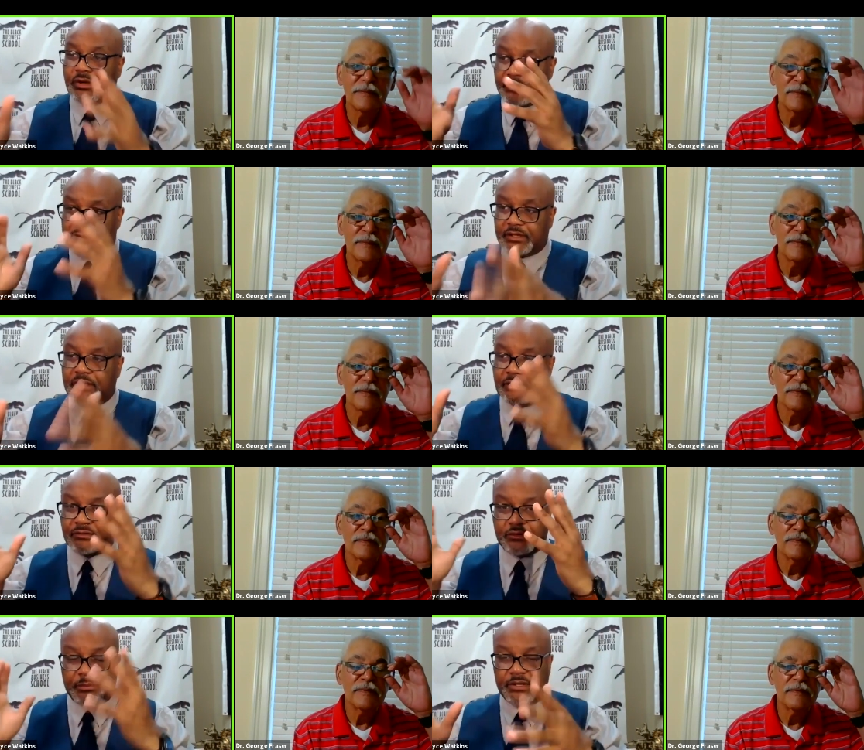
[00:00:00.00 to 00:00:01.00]
Speaker 1: of the keys
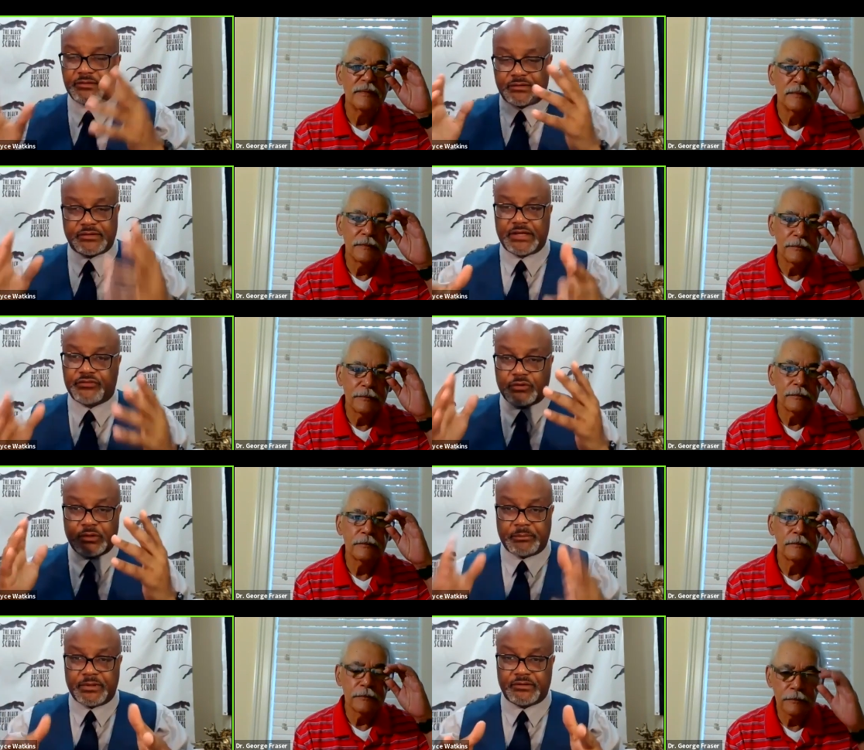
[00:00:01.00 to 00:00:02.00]
to being successful in
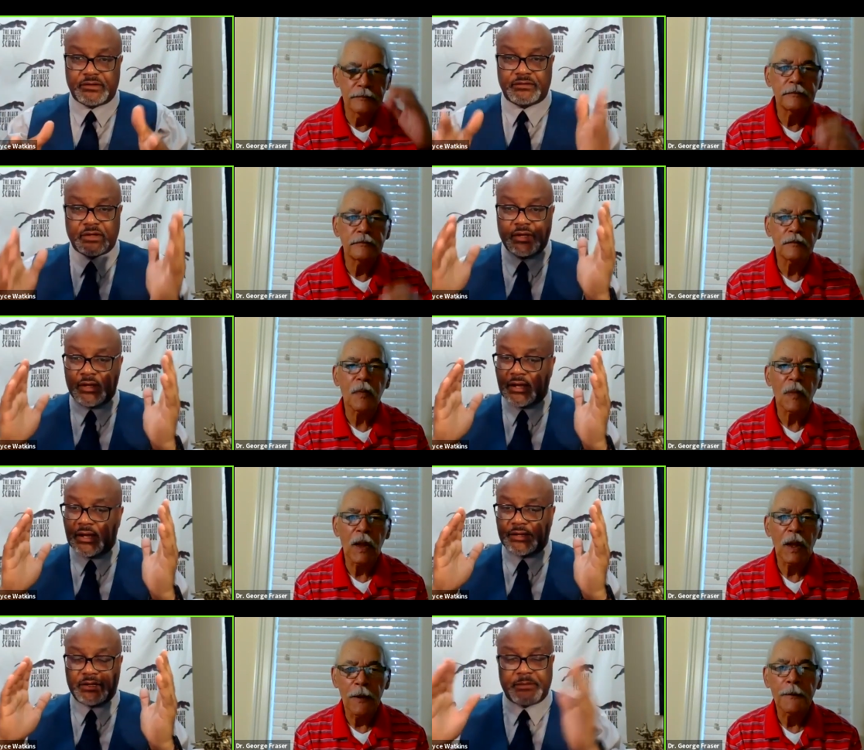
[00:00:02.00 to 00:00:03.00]
business.
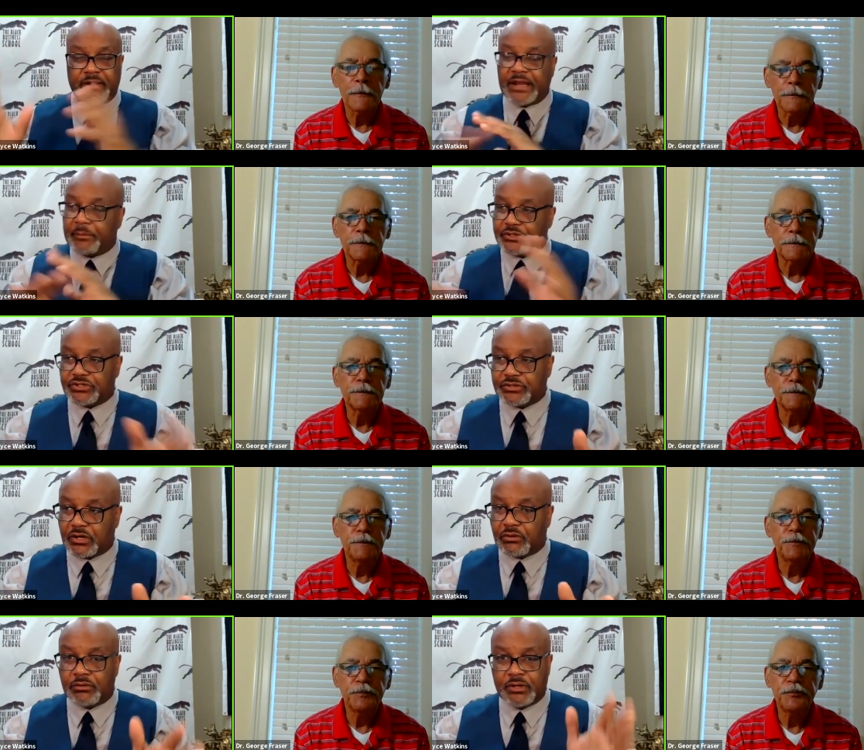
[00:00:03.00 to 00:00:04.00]
It doesn't matter how much you
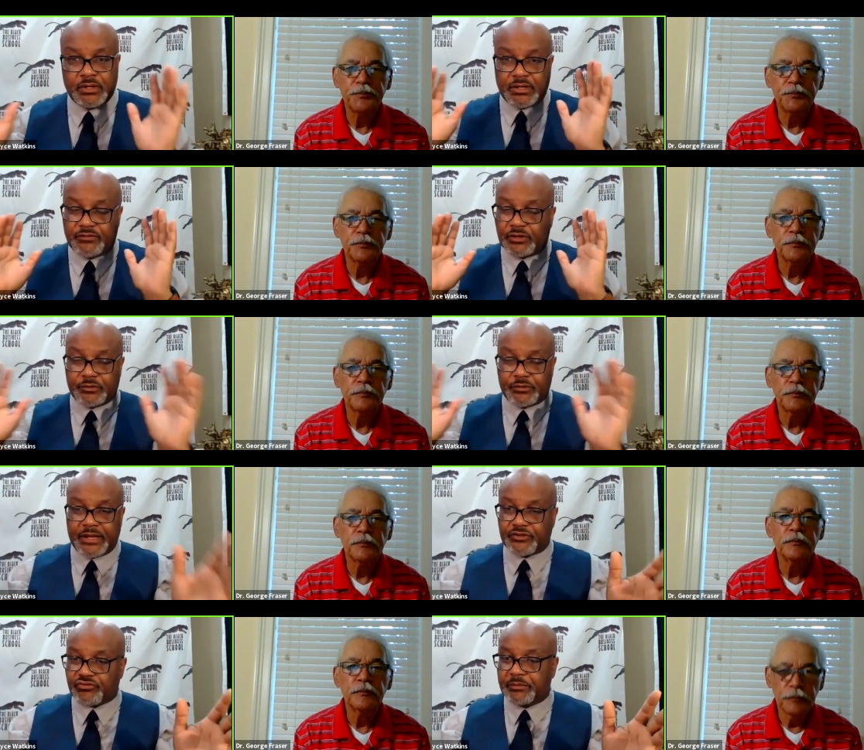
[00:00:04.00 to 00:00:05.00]
know, if you don't know how
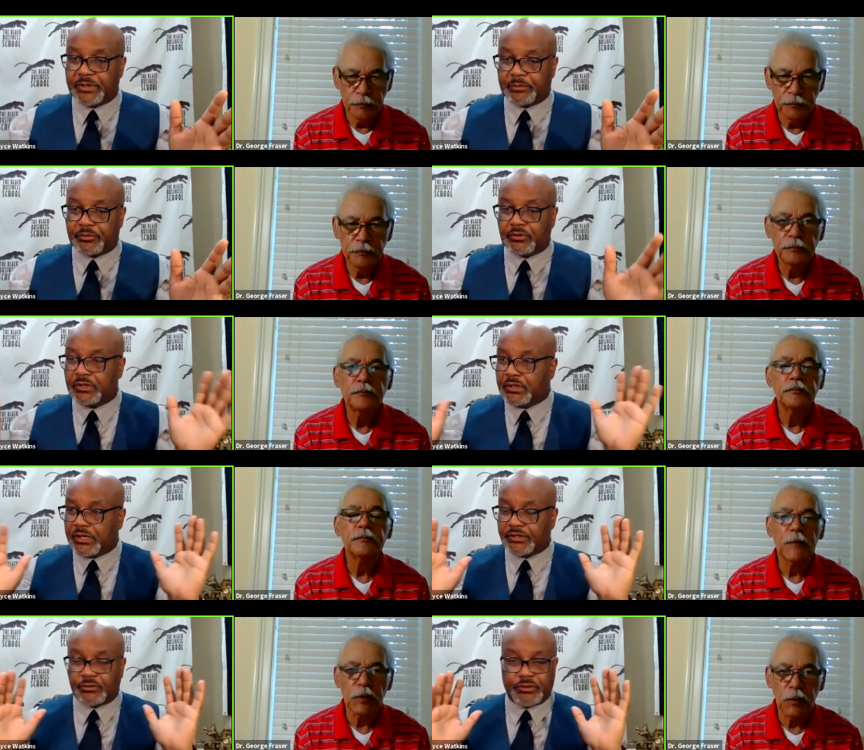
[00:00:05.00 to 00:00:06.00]
to treat people
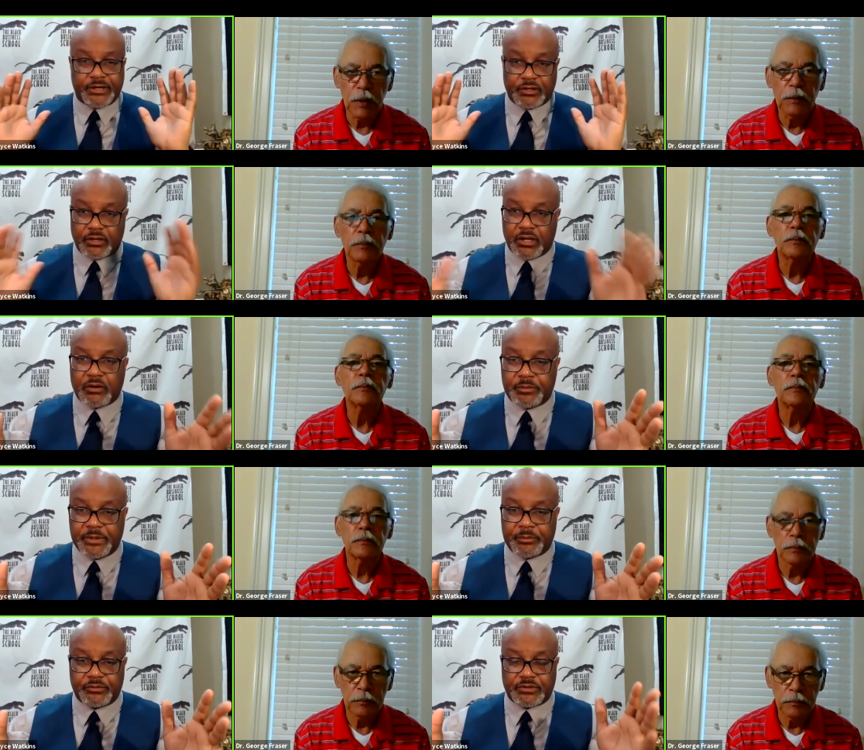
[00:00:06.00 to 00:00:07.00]
and don't know how to get along with
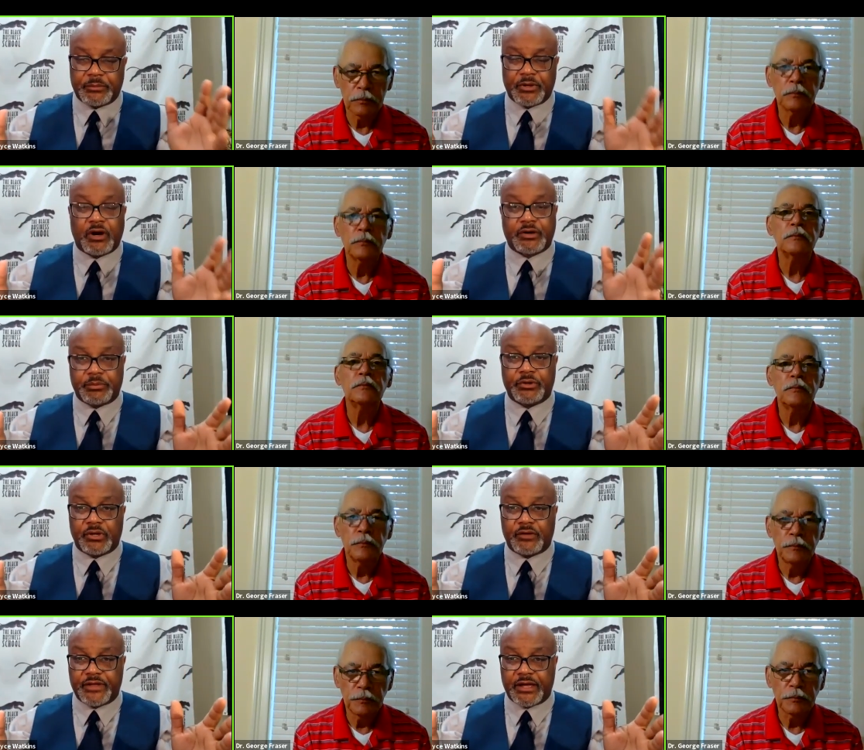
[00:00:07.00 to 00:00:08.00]
people, it's going to be hard to build
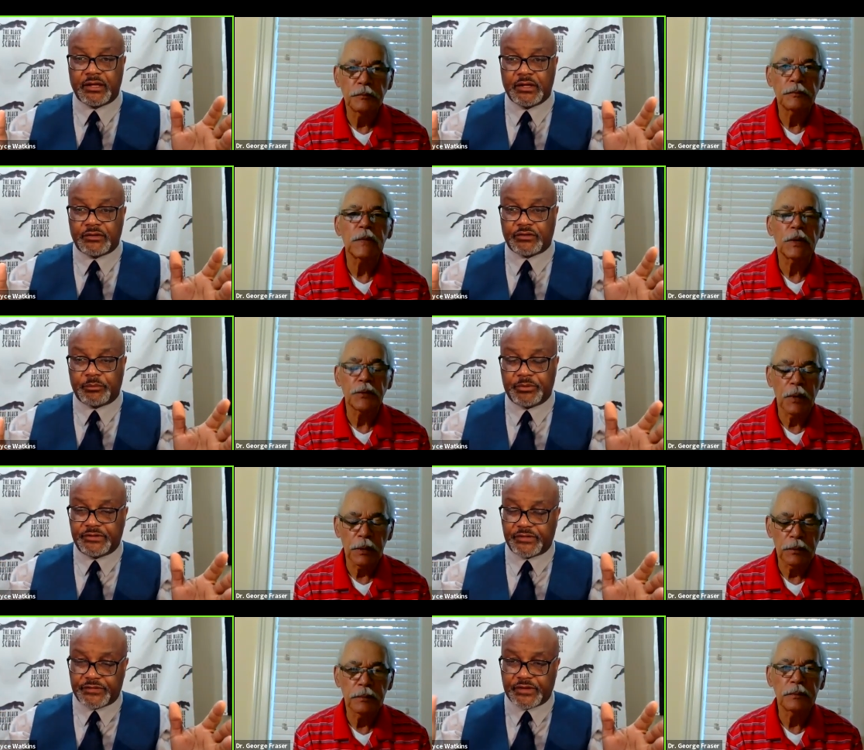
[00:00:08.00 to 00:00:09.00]
off that. So please
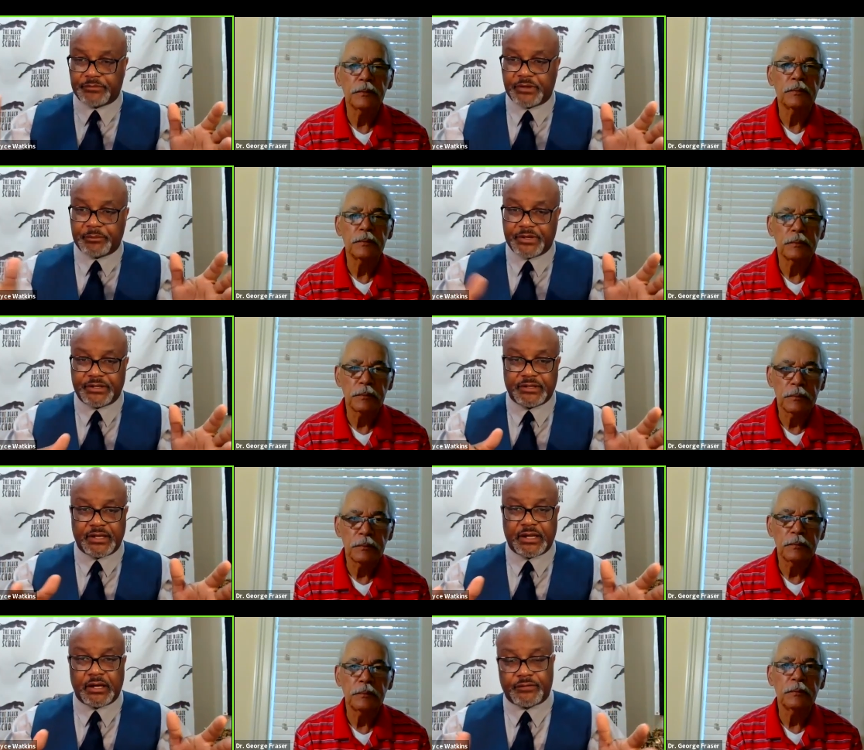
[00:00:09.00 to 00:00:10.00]
hit the thumbs up button.
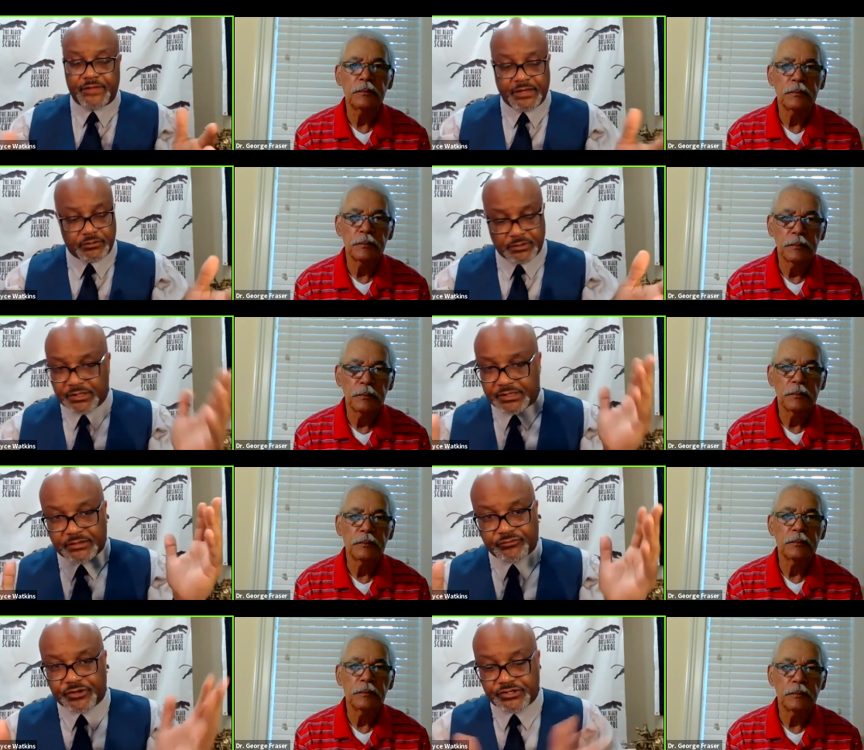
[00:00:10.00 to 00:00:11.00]
And thank you again,
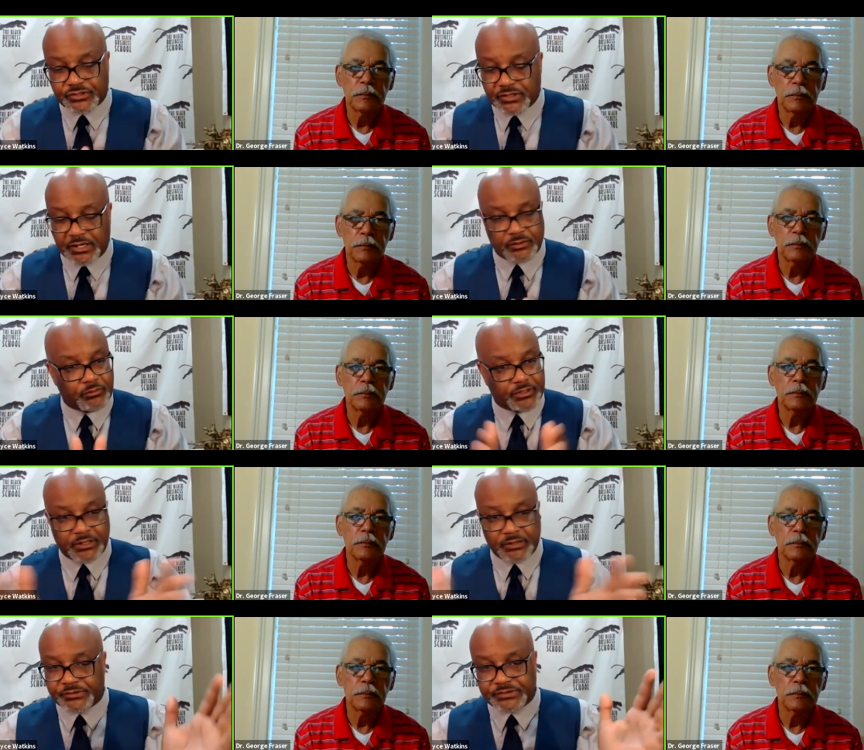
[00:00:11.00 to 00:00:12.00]
Dr. Fraser.
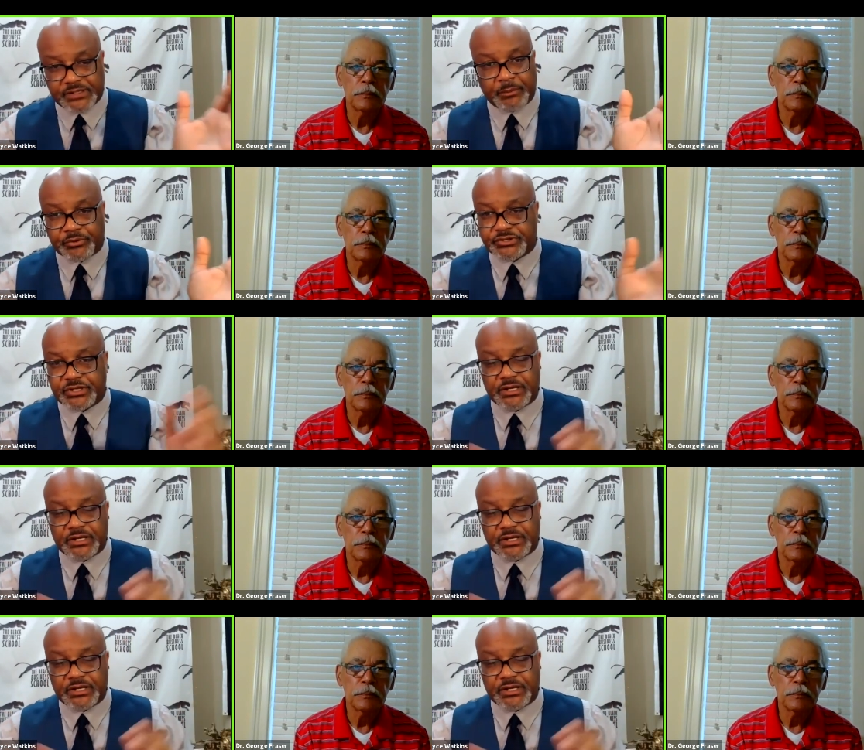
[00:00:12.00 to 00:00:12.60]
Once again, I appreciate